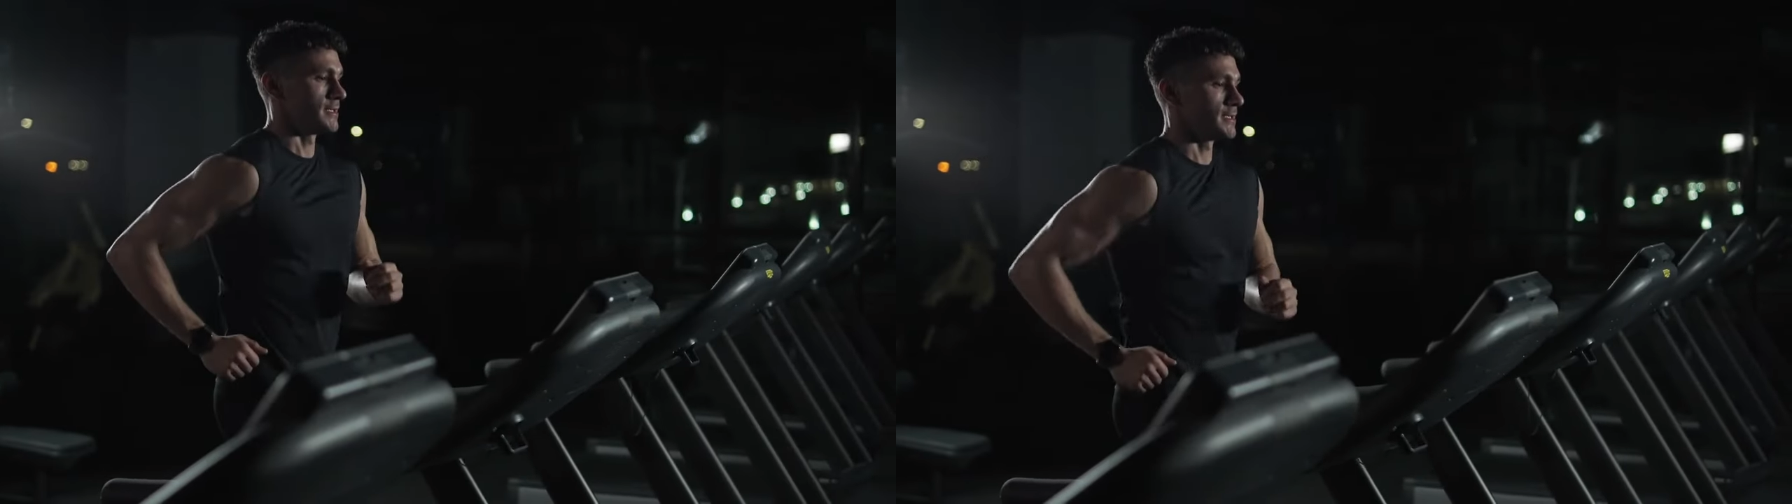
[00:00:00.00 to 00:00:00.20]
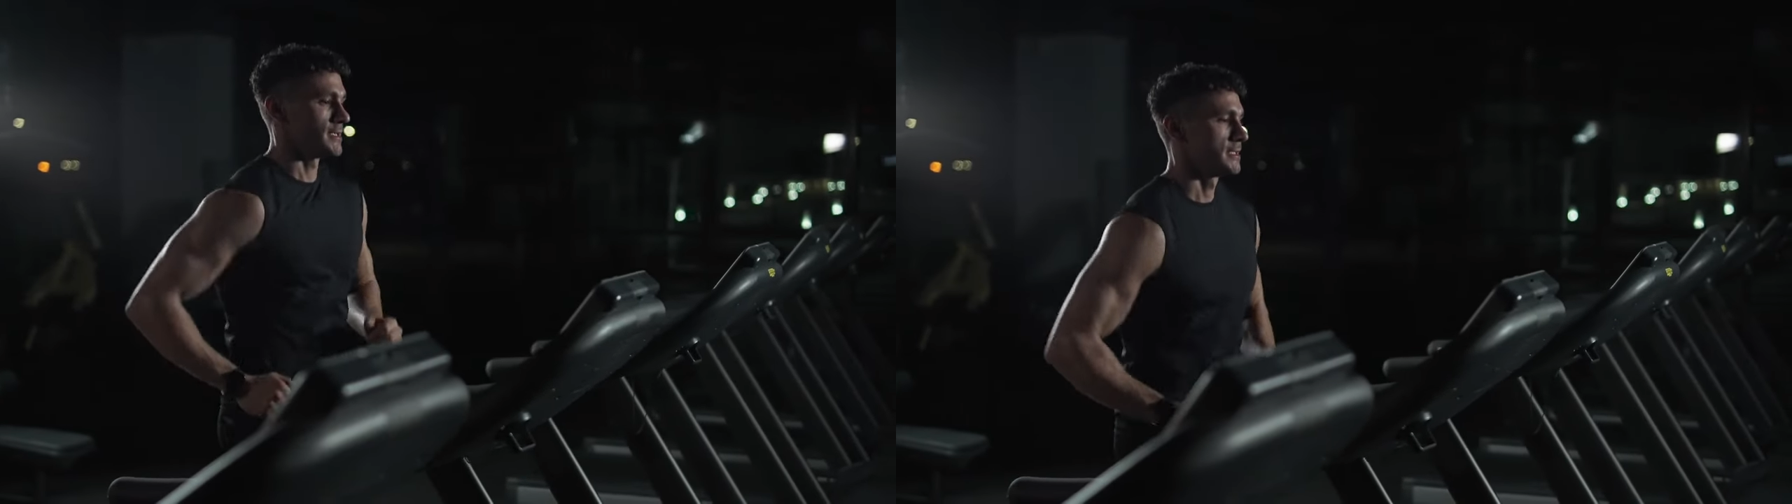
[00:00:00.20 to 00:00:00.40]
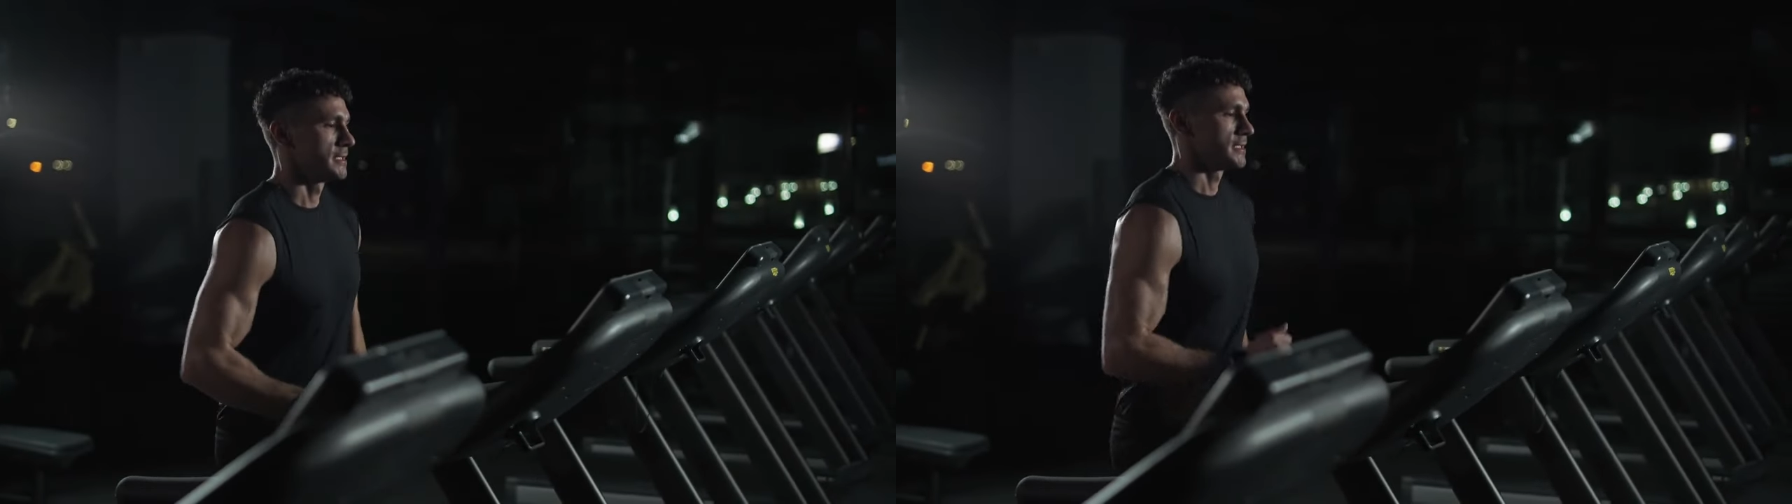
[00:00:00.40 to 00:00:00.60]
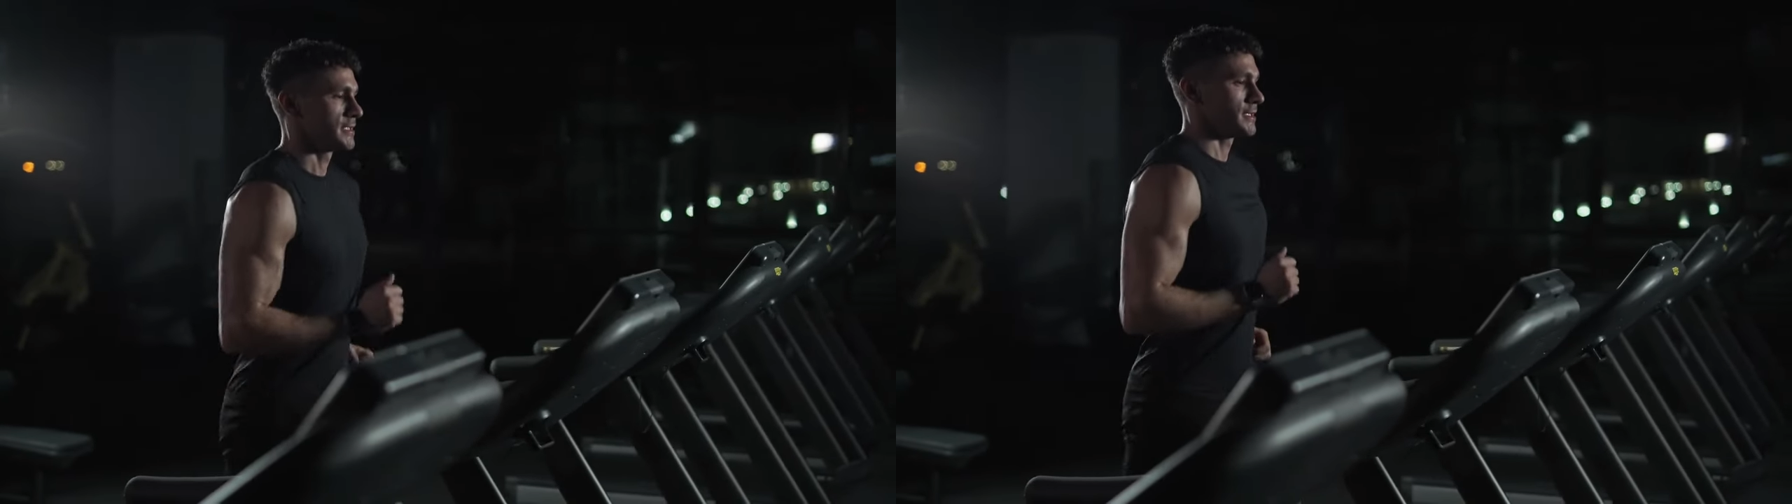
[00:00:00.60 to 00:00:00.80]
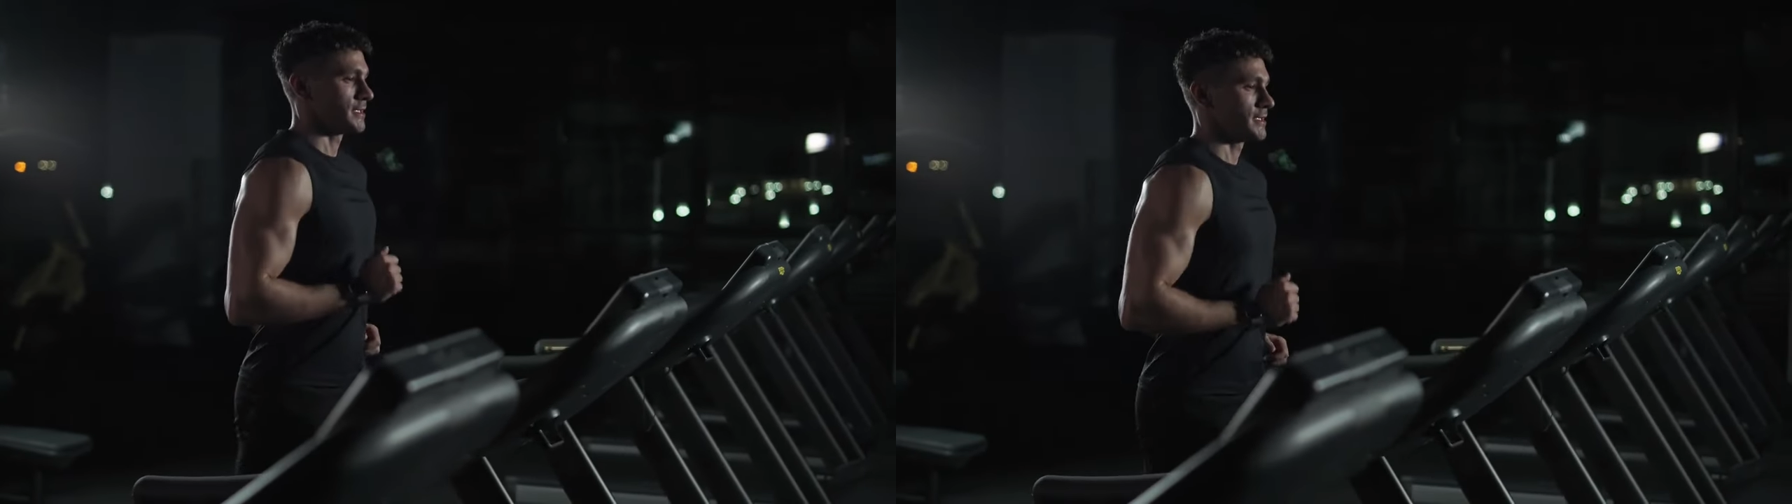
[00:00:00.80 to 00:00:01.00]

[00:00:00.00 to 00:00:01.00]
exercise,